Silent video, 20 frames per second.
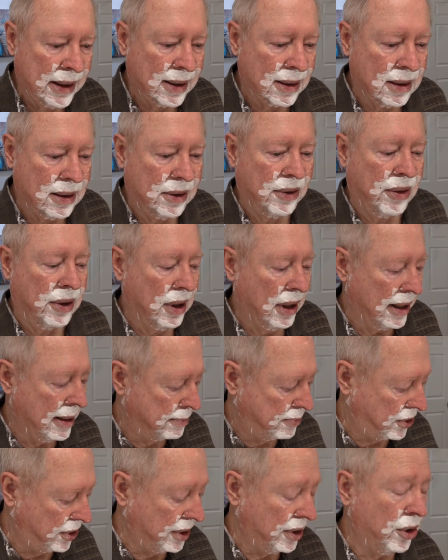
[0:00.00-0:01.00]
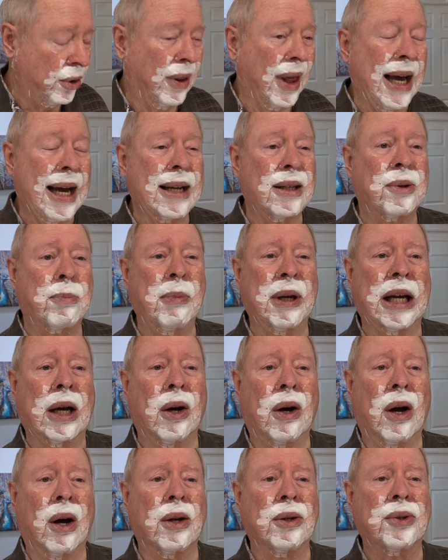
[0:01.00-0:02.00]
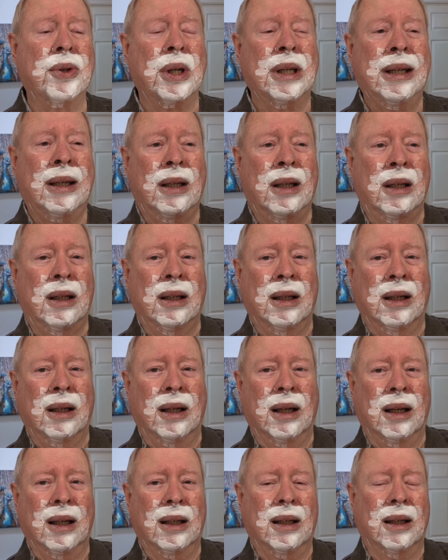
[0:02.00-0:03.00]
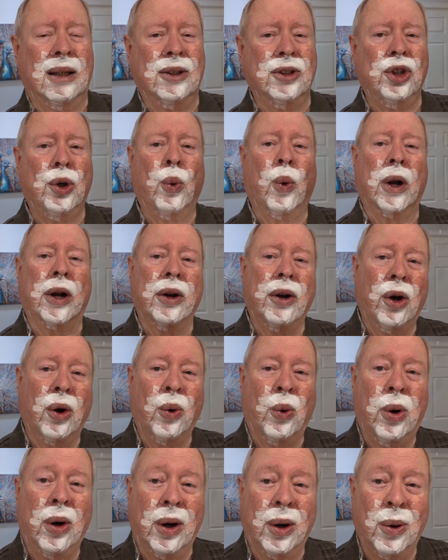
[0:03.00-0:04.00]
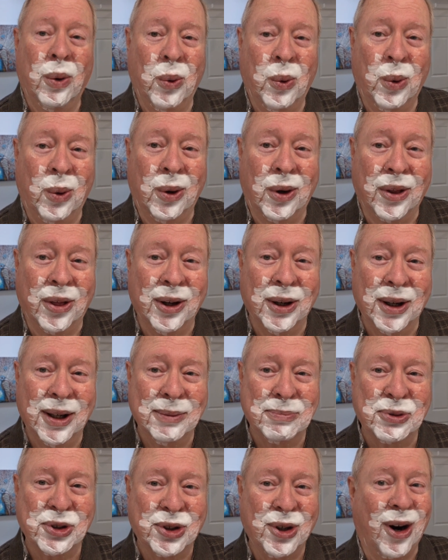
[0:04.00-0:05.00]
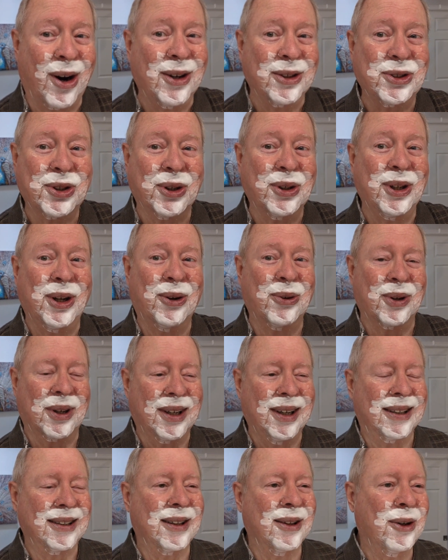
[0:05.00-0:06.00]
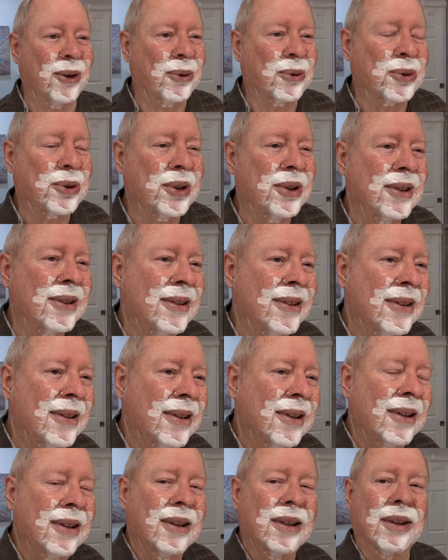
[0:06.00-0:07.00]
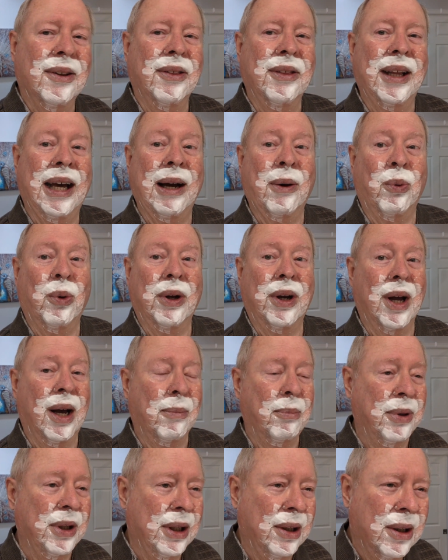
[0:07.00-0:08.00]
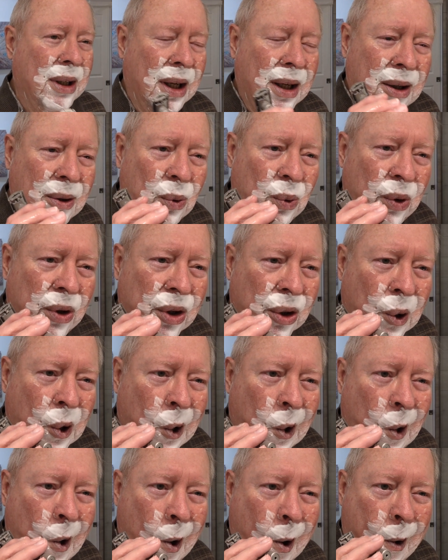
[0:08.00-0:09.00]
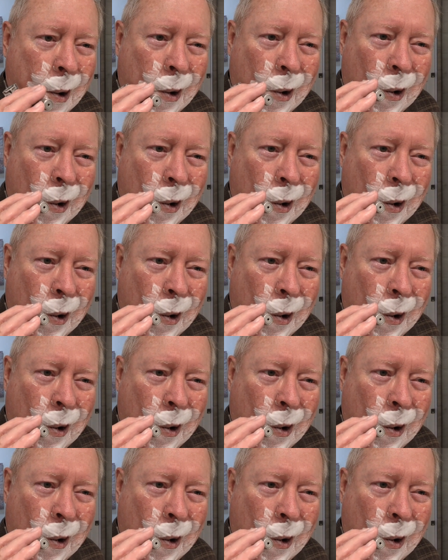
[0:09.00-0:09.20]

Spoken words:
Clear the lips. Do that because you want to know where the lips start so you don't cut those. That would not be real good.